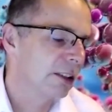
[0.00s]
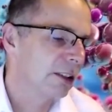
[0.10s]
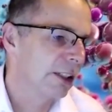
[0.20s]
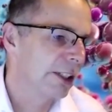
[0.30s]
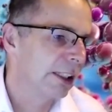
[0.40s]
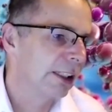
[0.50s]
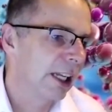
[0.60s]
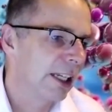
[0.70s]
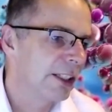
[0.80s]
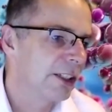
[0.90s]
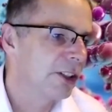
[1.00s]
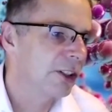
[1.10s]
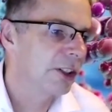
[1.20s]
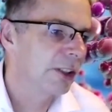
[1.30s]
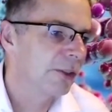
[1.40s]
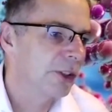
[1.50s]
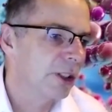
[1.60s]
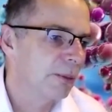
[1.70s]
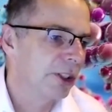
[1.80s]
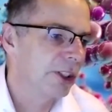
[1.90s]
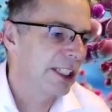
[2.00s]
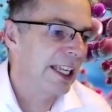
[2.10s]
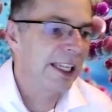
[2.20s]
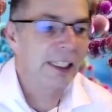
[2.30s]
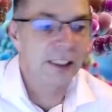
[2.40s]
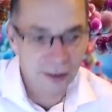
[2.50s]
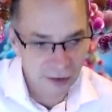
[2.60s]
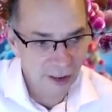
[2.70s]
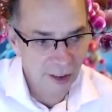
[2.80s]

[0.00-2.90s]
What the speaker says: and needed glasses until she was about 10.